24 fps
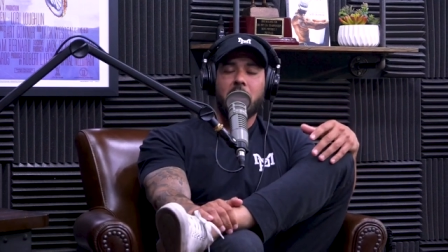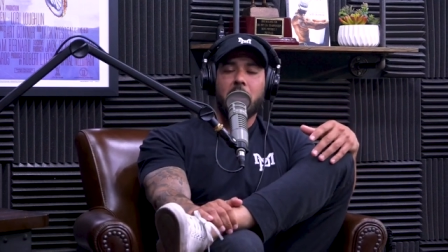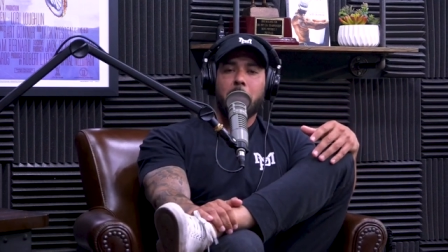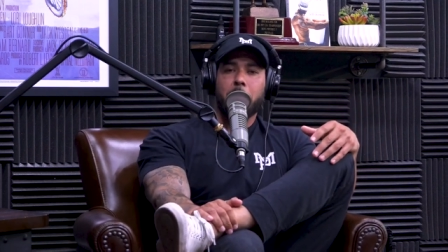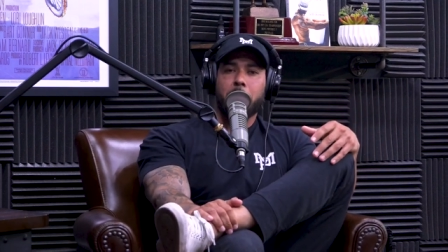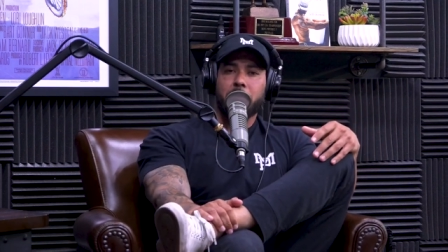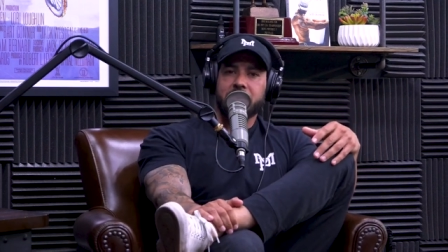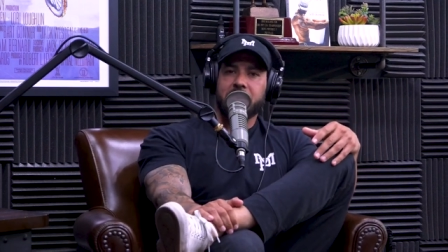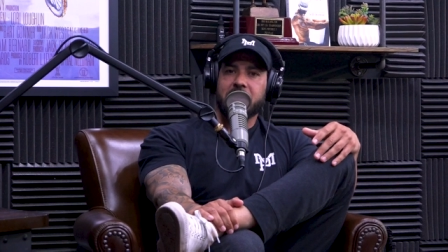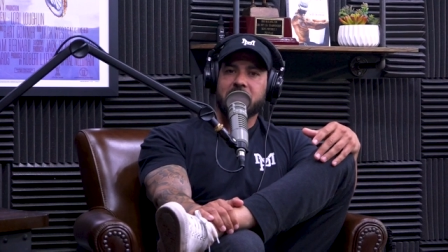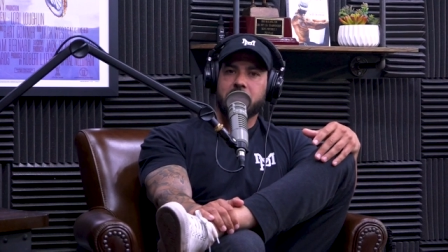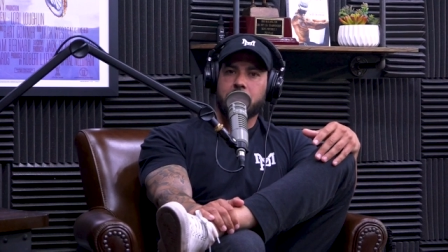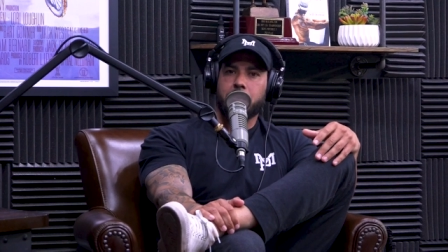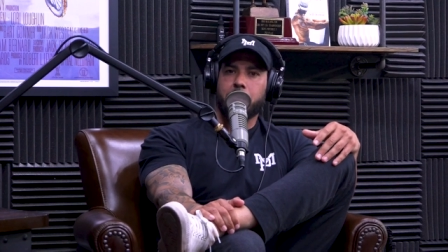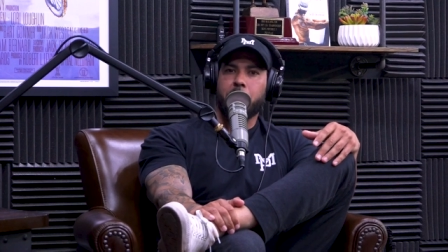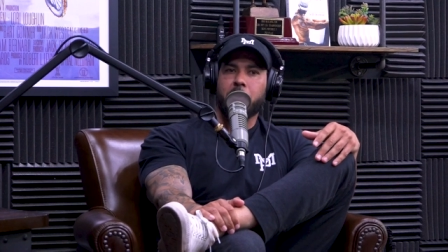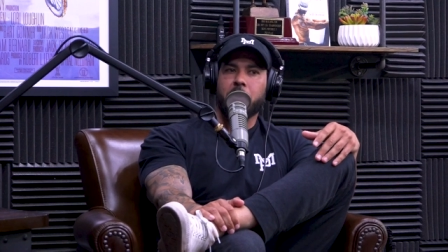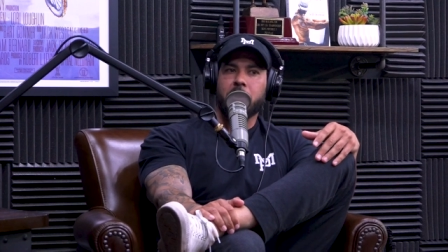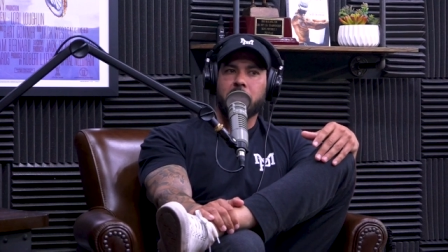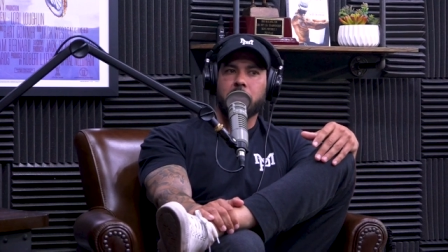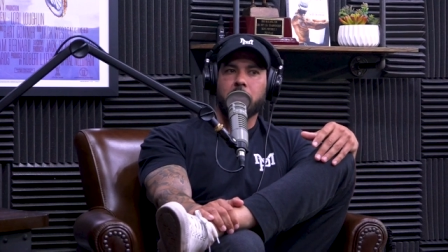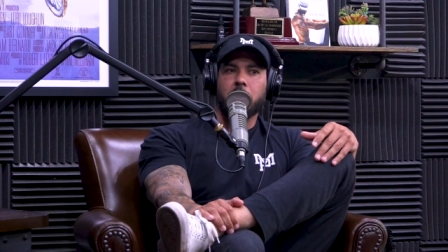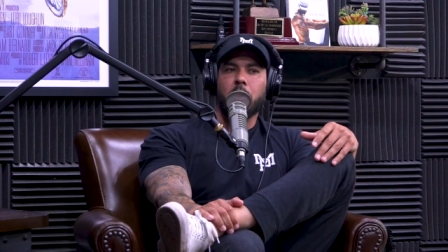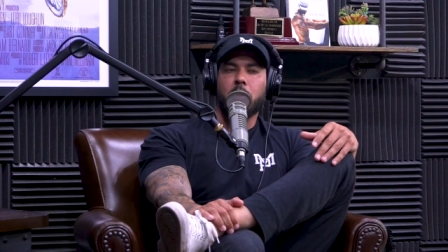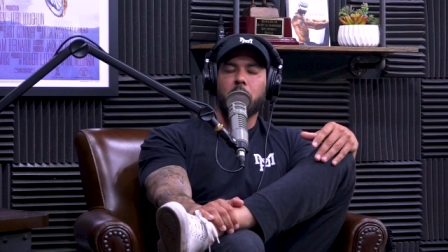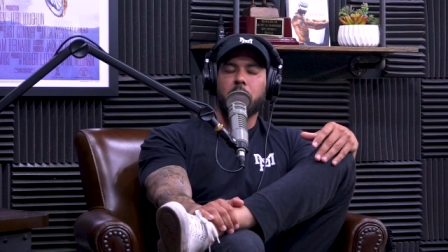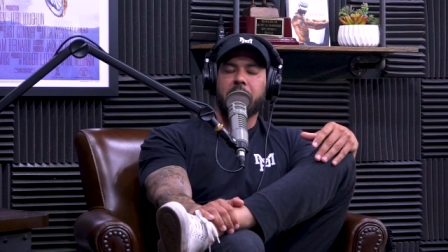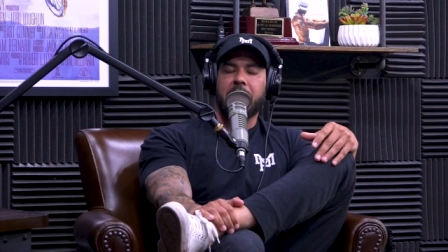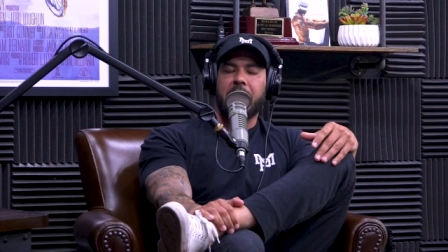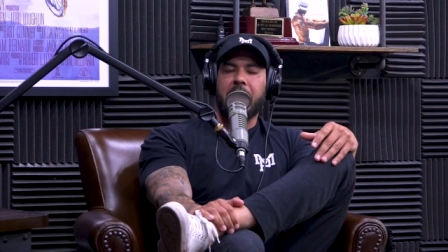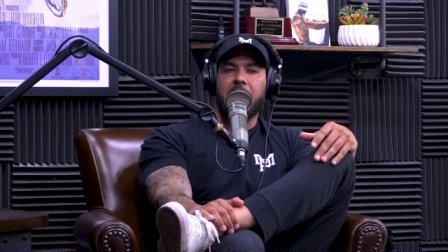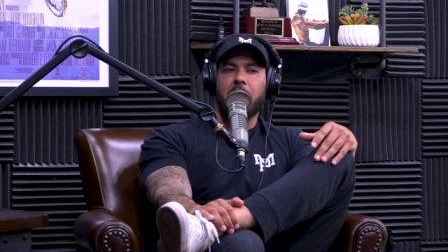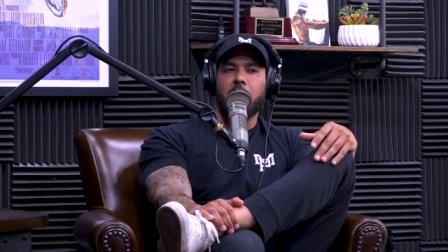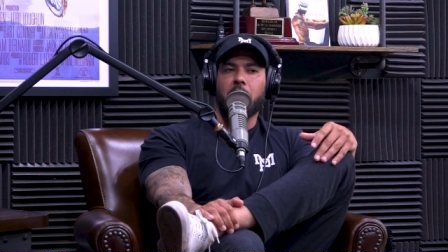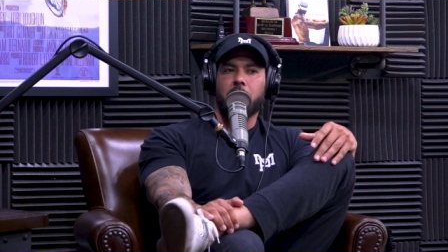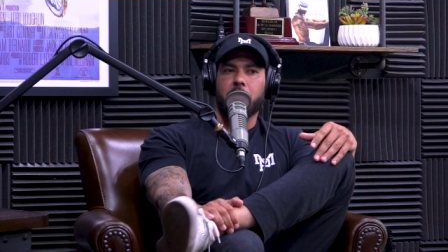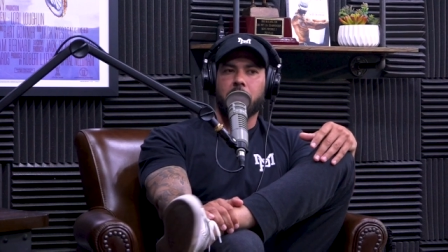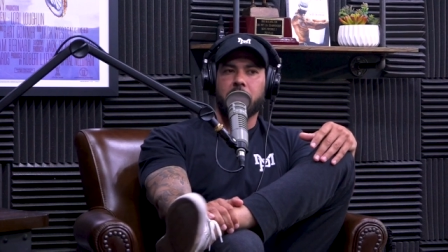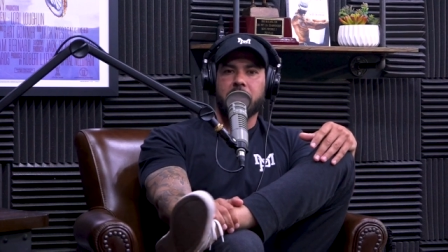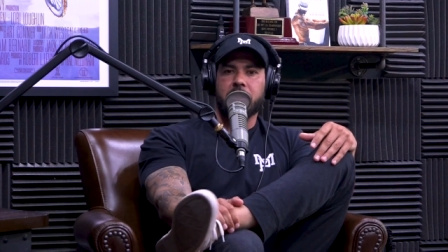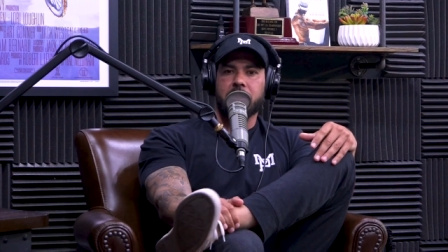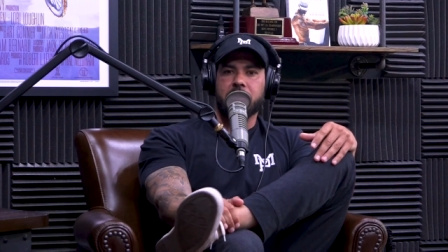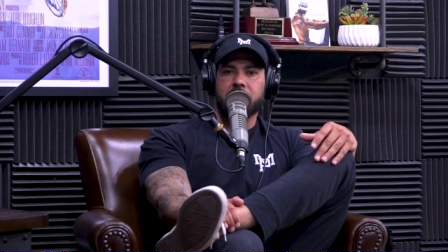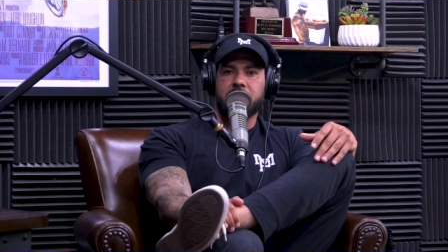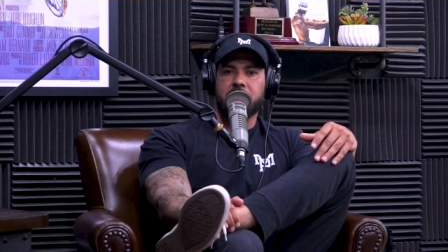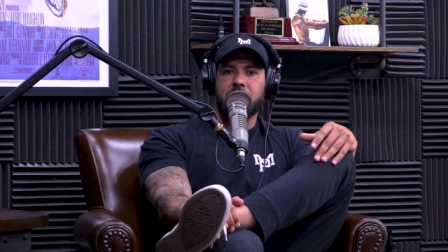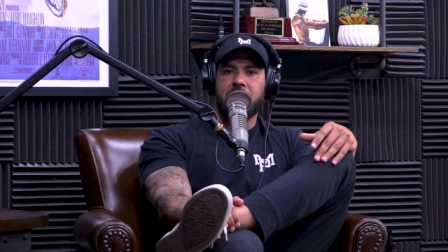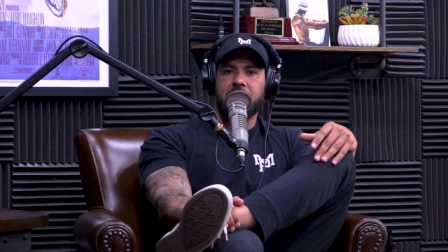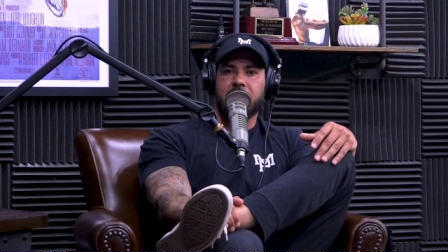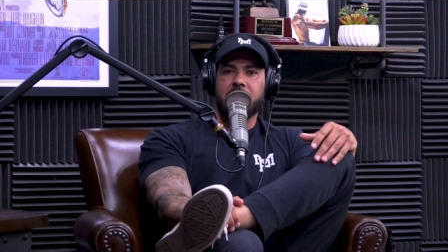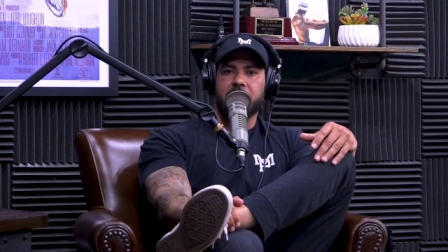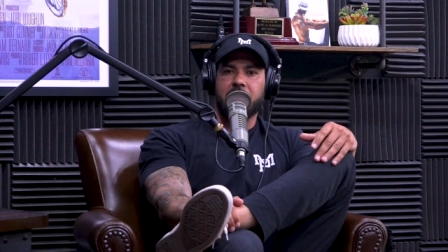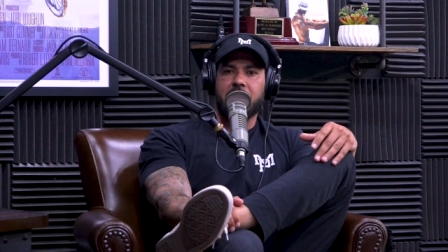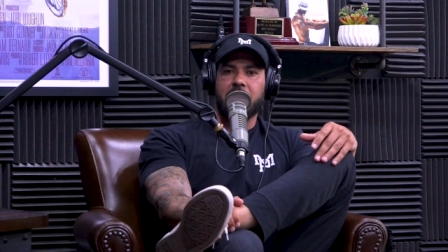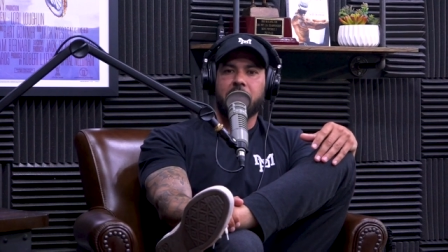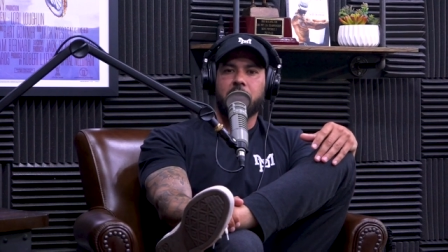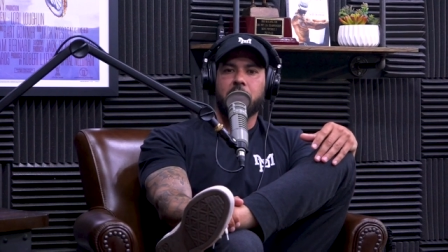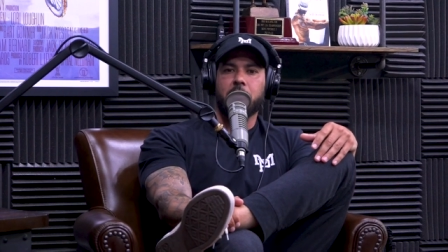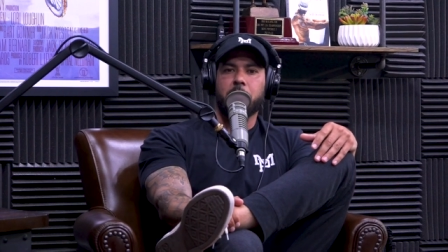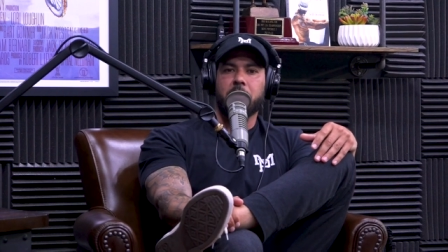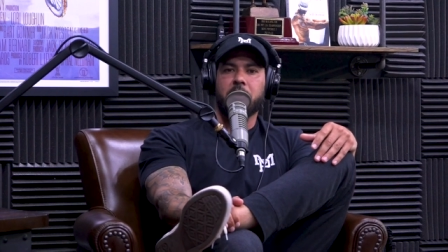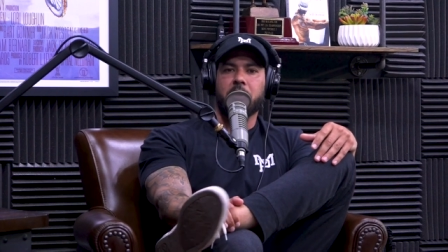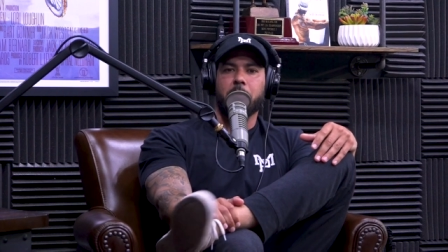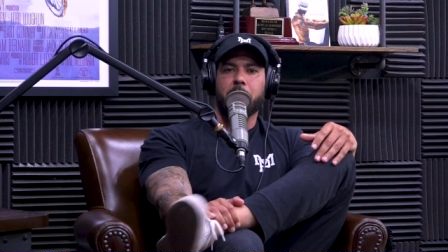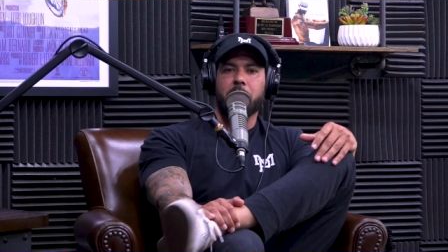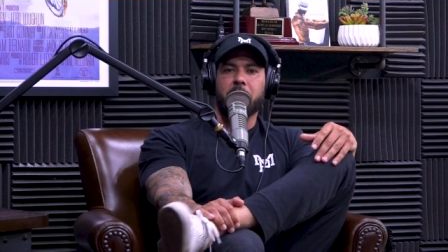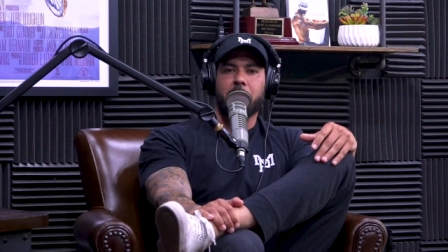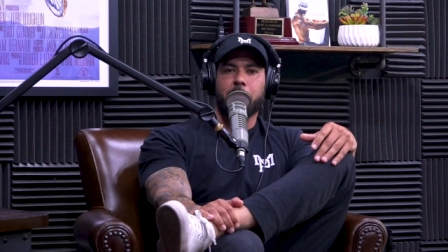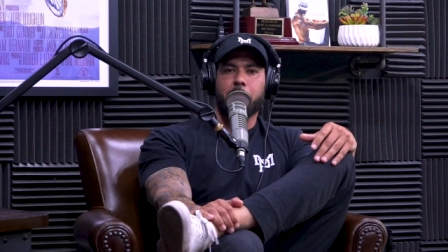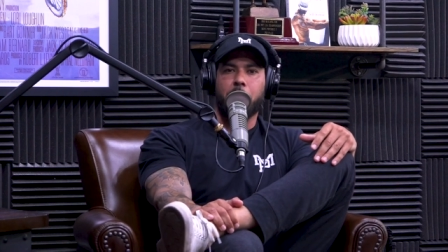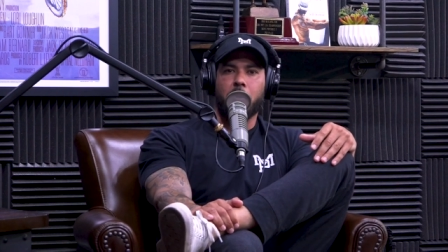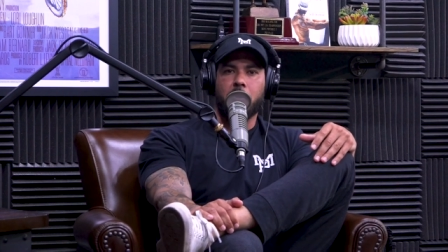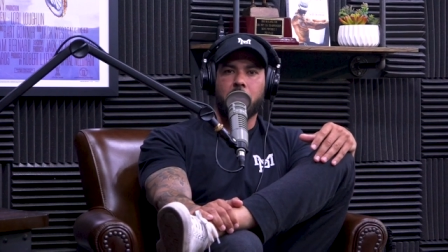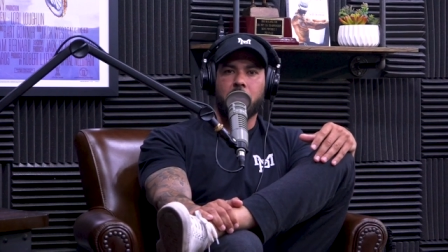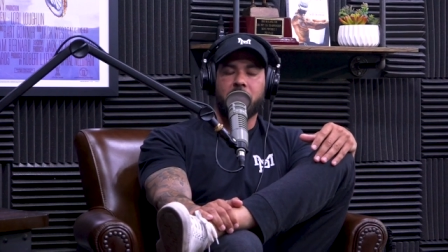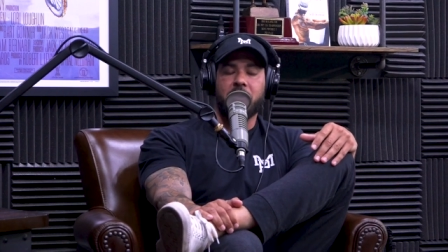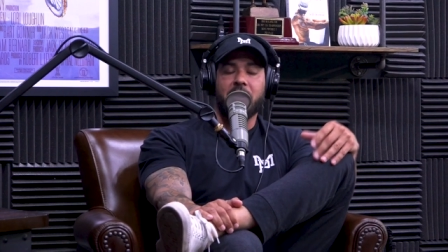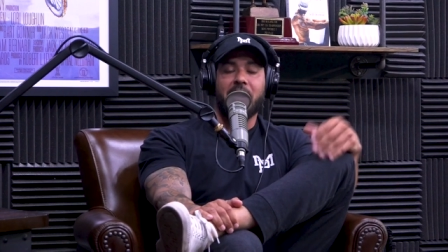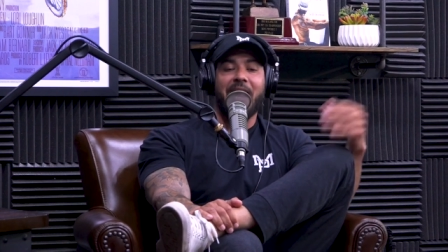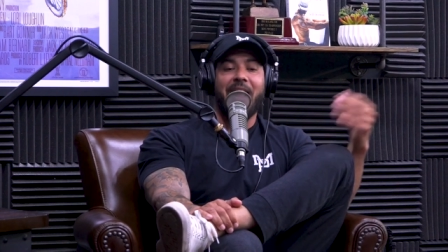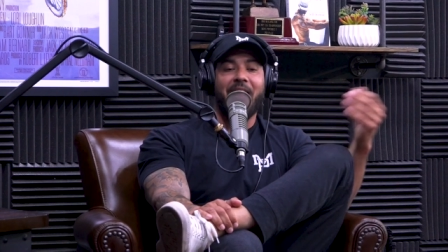but that's a pretty low calorie intake and that could be a big part of it.